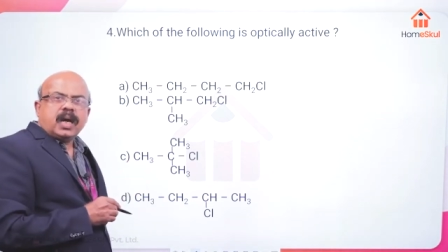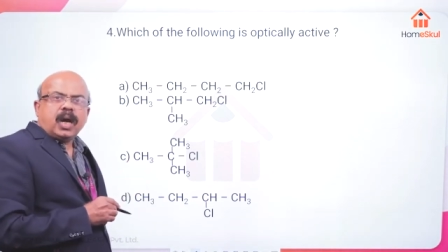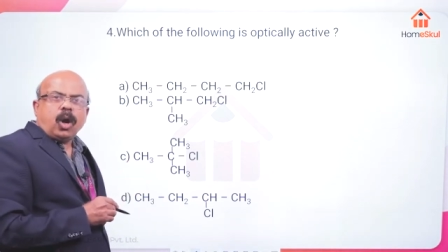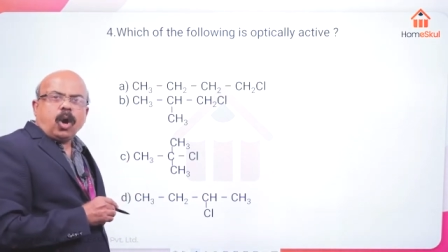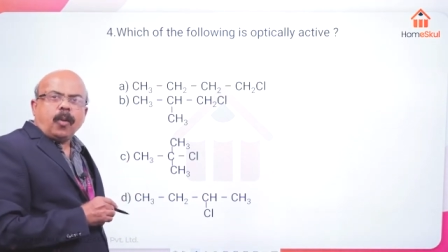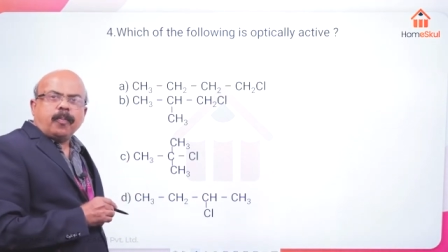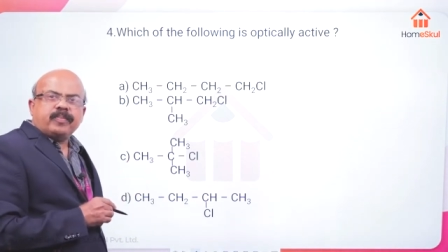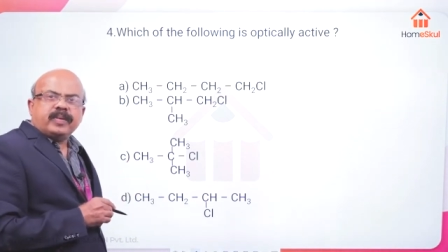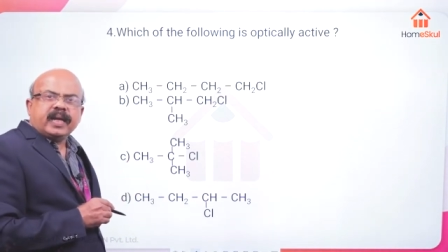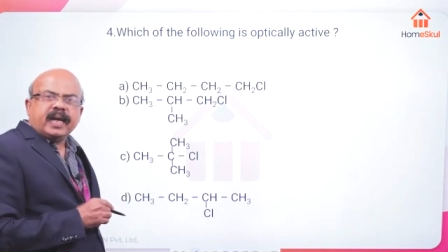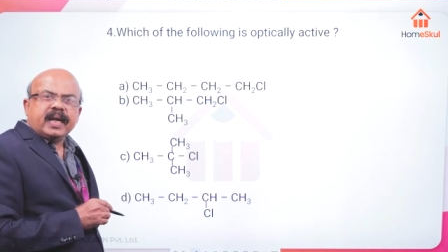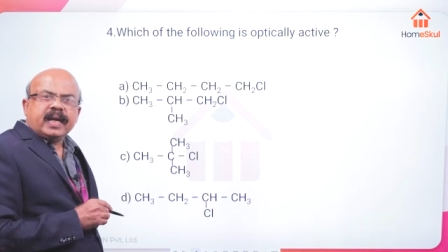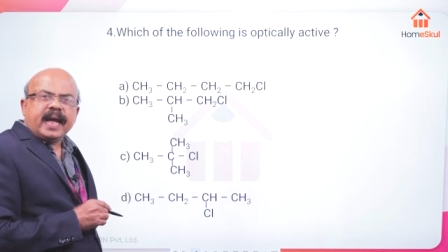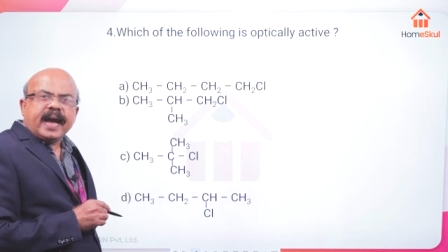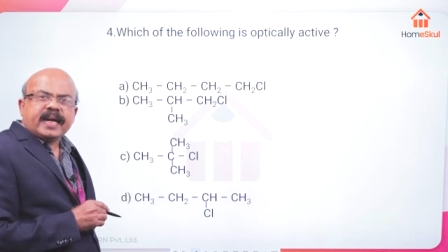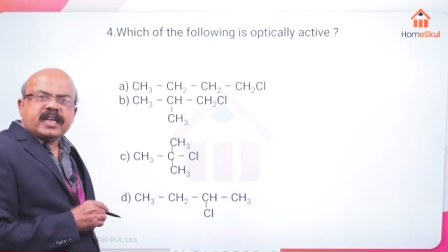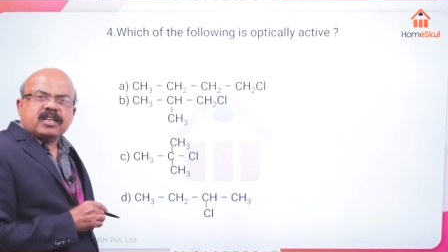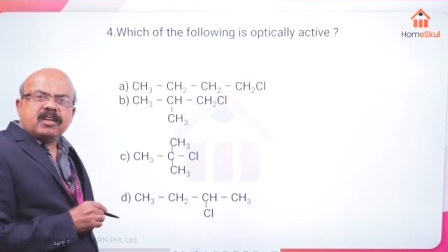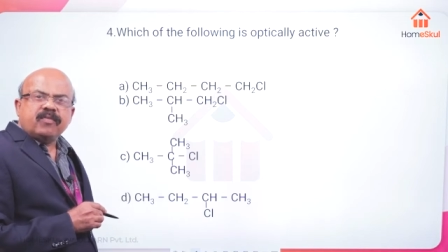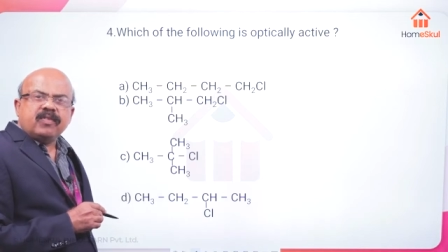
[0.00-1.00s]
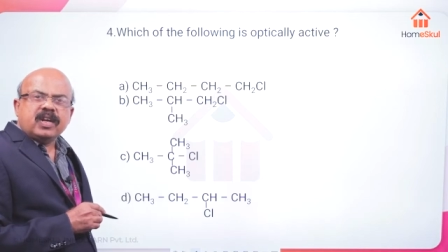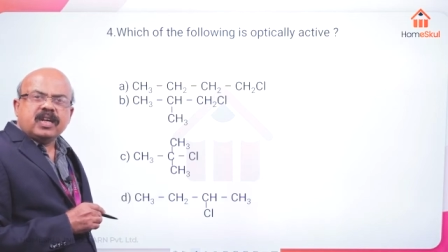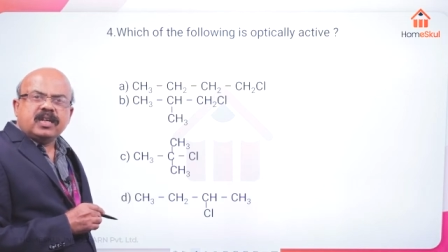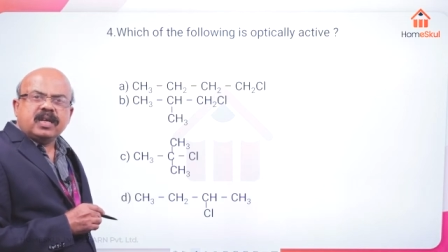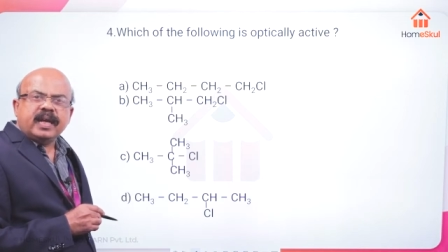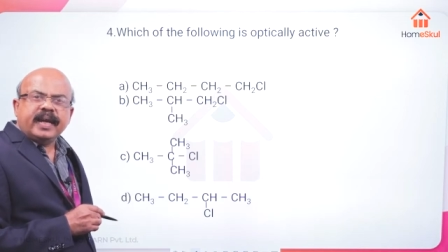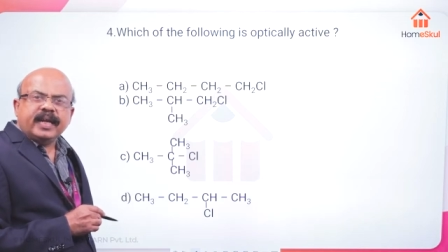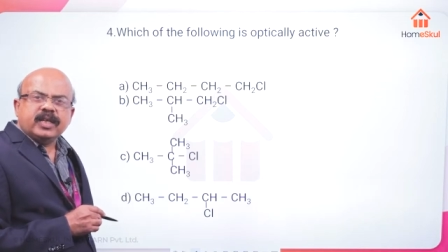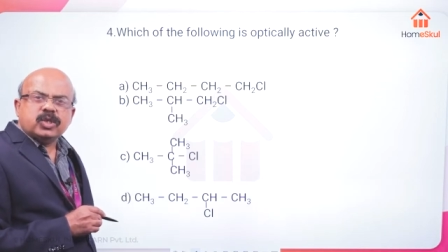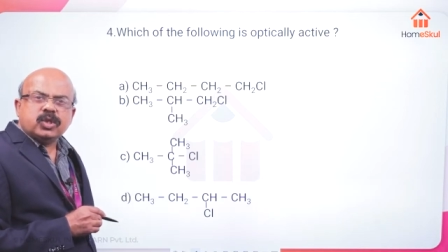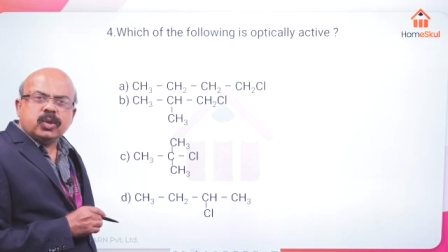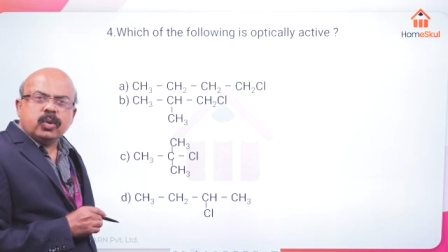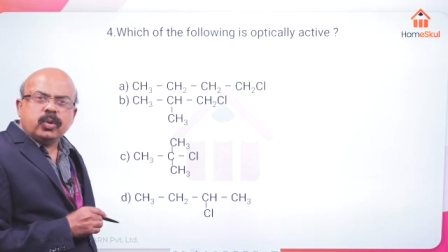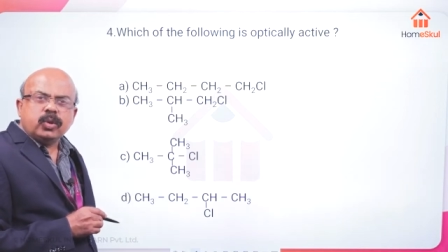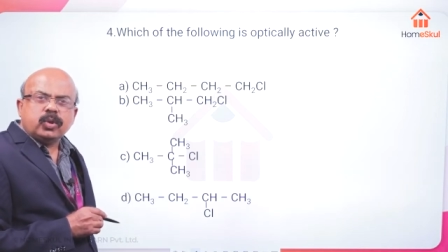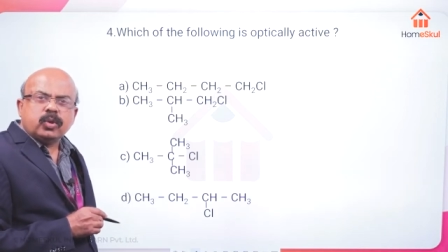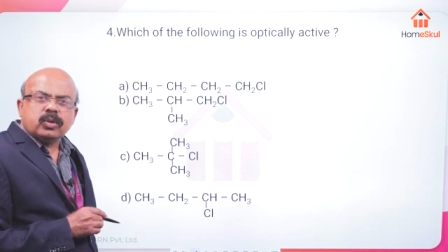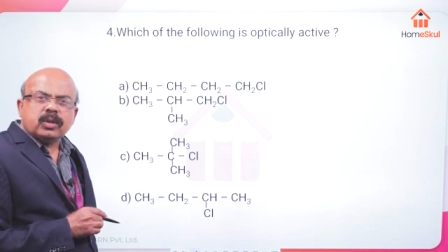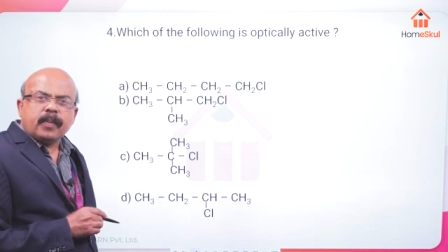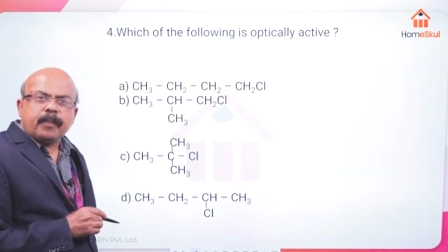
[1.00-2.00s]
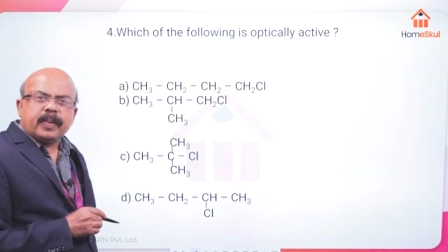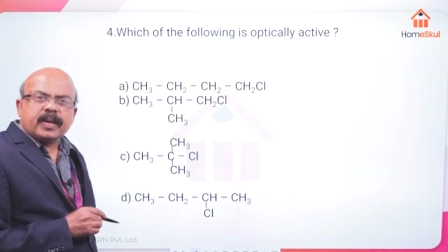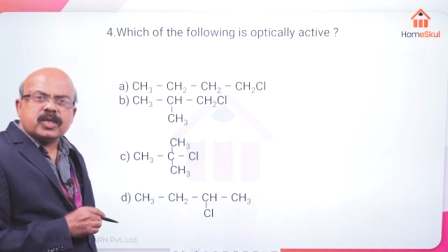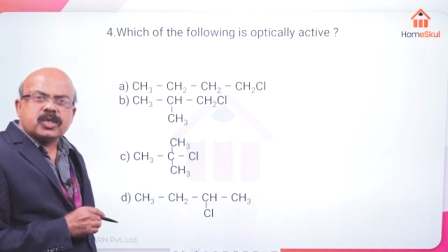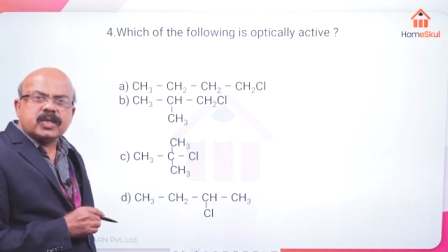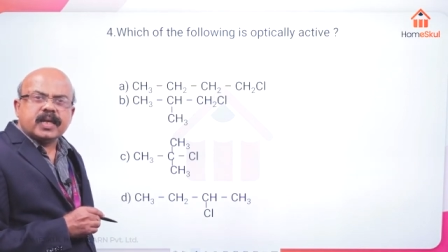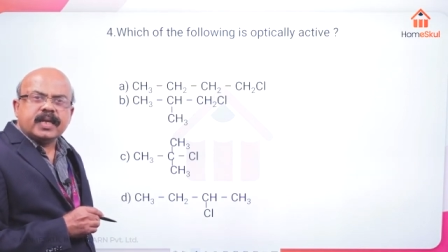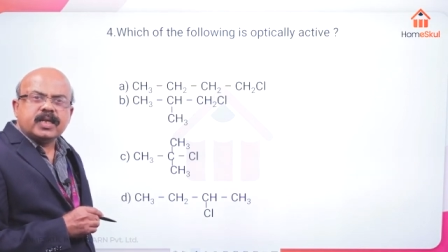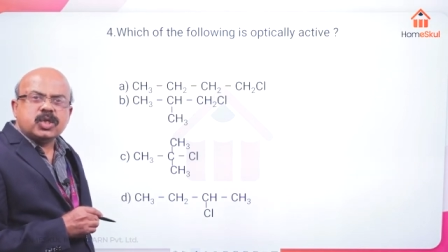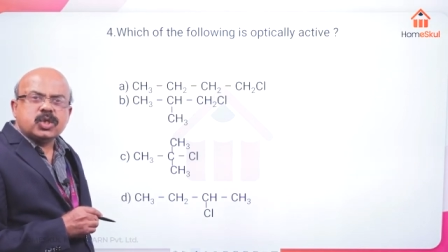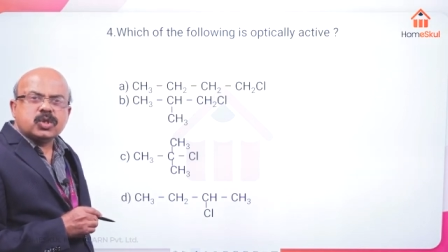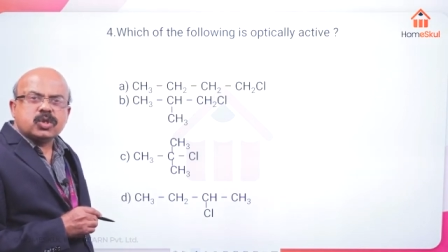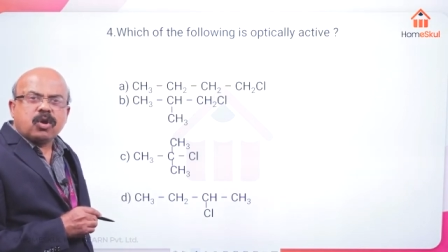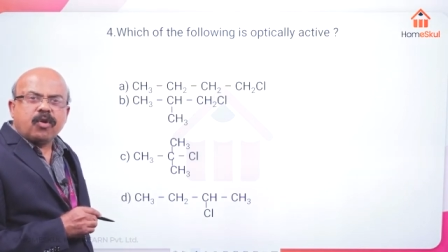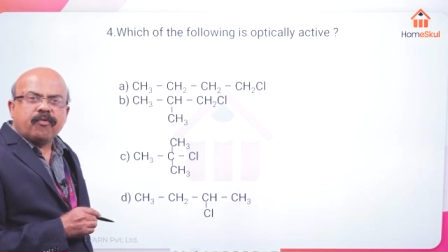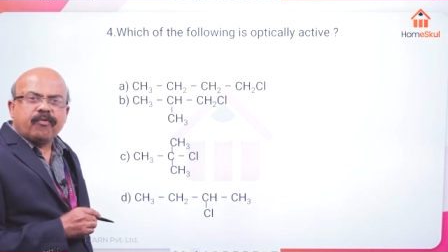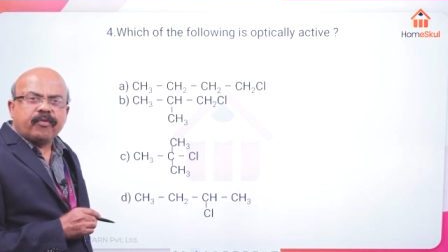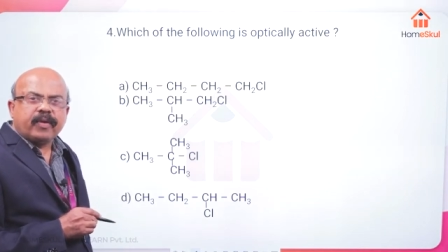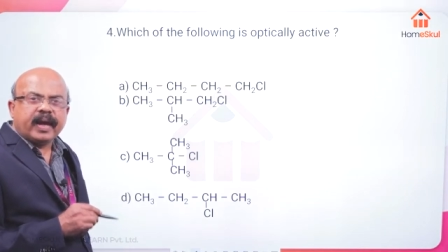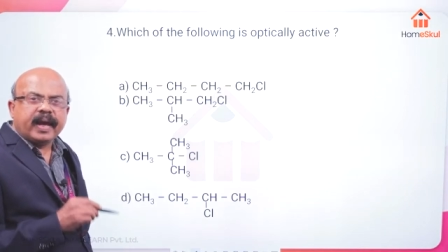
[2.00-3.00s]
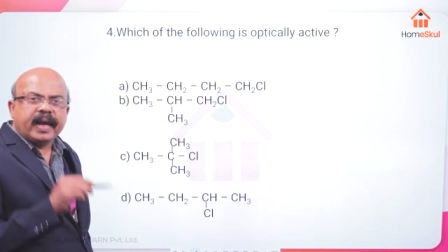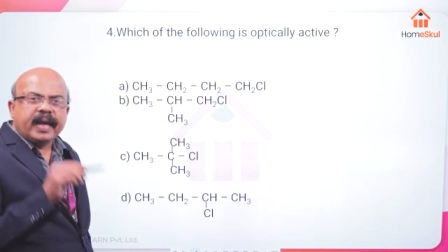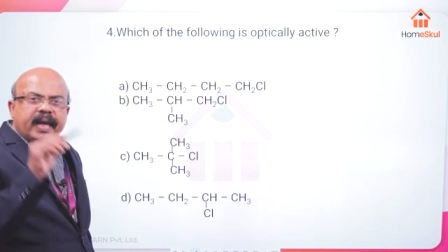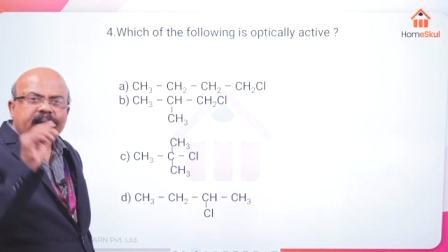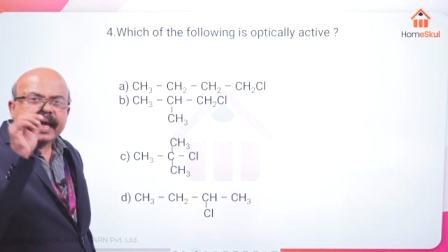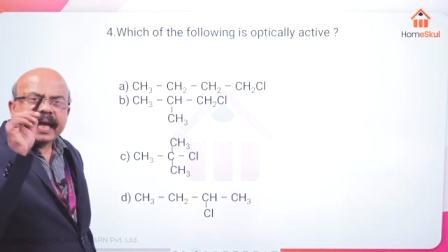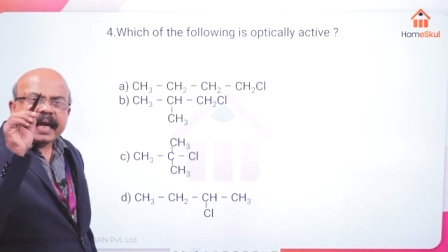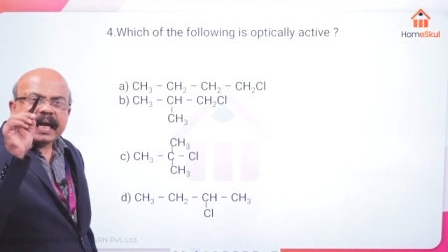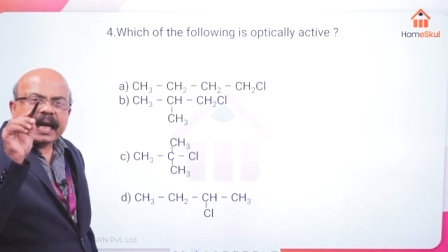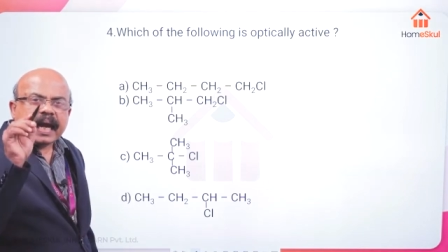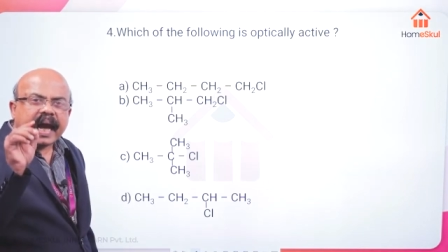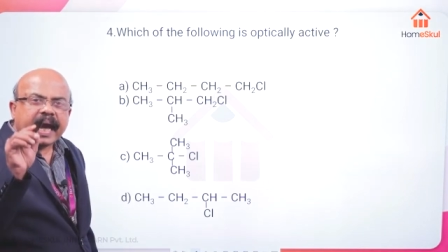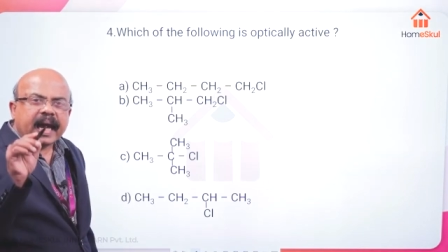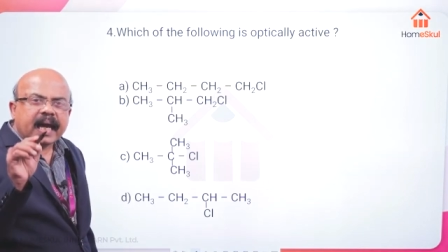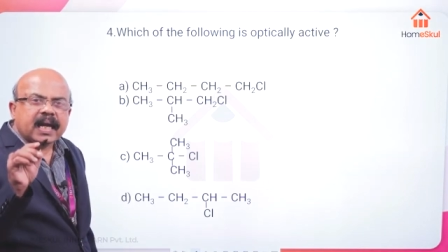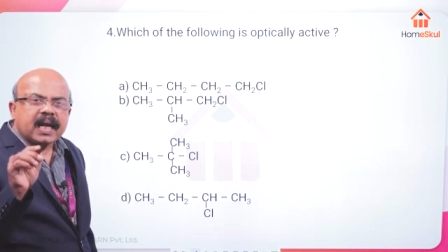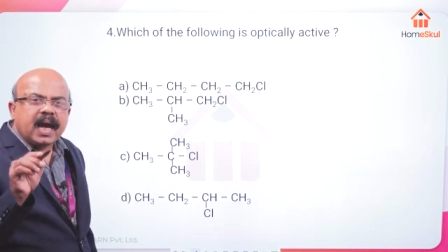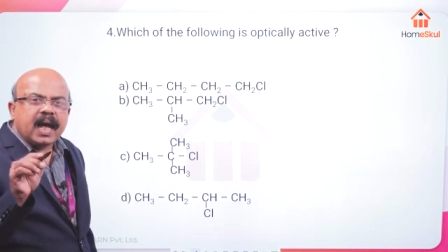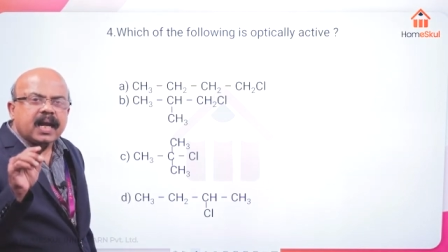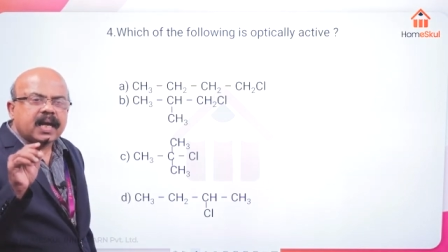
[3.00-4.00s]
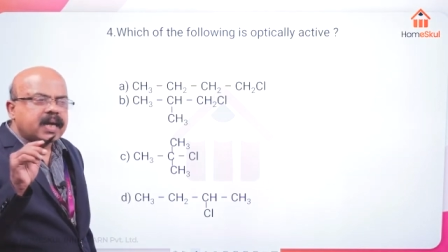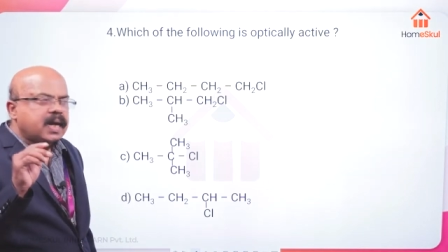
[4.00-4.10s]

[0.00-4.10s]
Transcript: optical activity is due to the presence of a chiral